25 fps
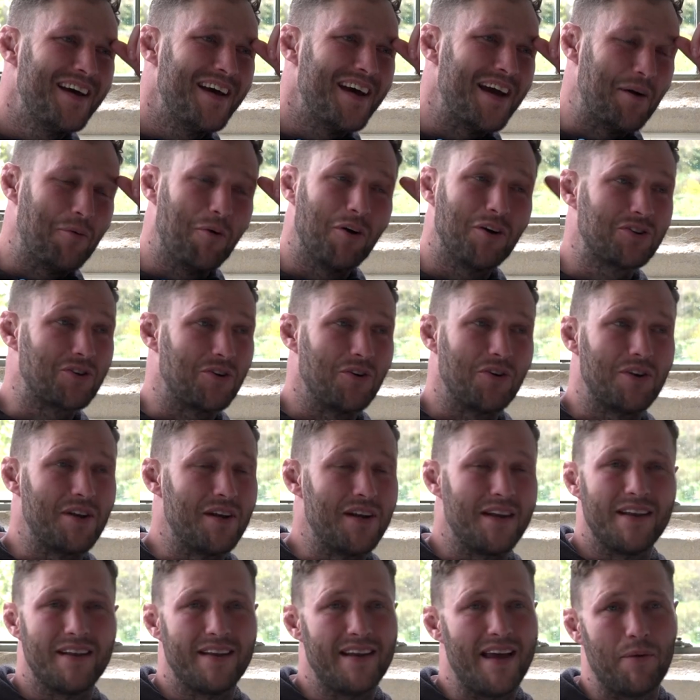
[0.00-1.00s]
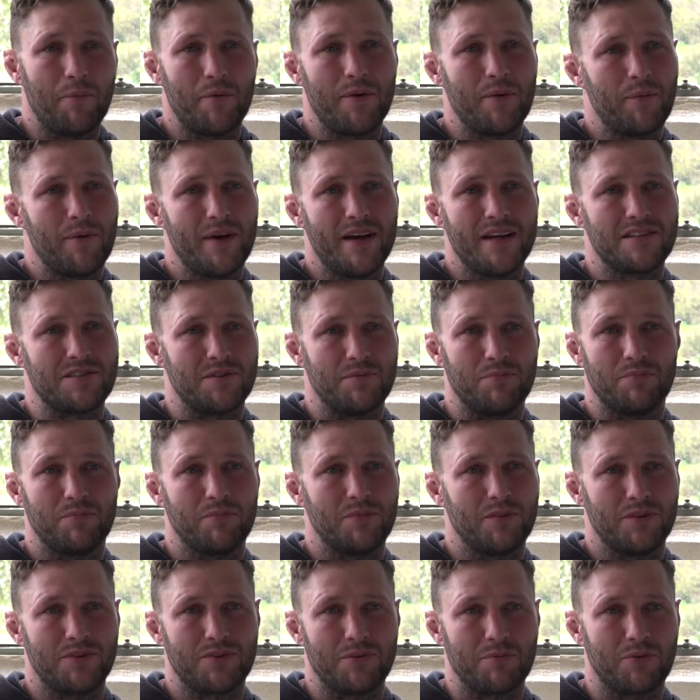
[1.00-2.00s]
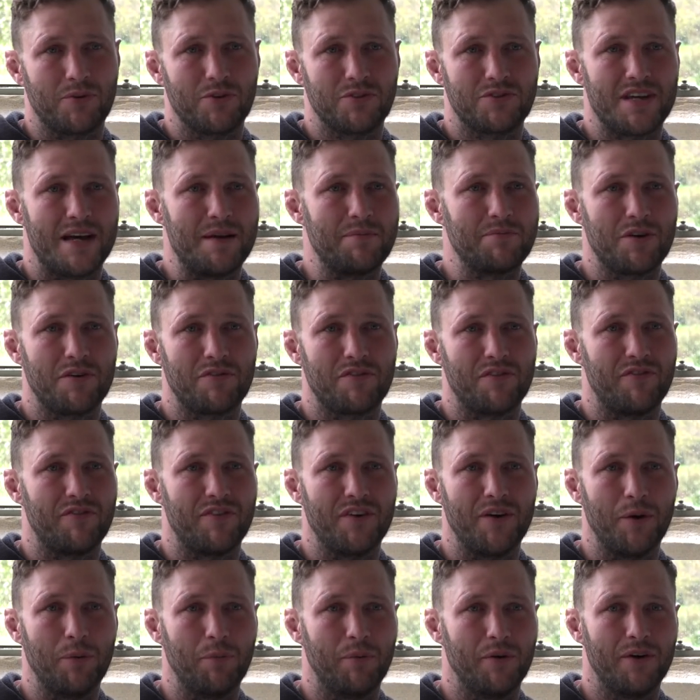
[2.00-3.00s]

it was good, and yeah, we had some good times off the field,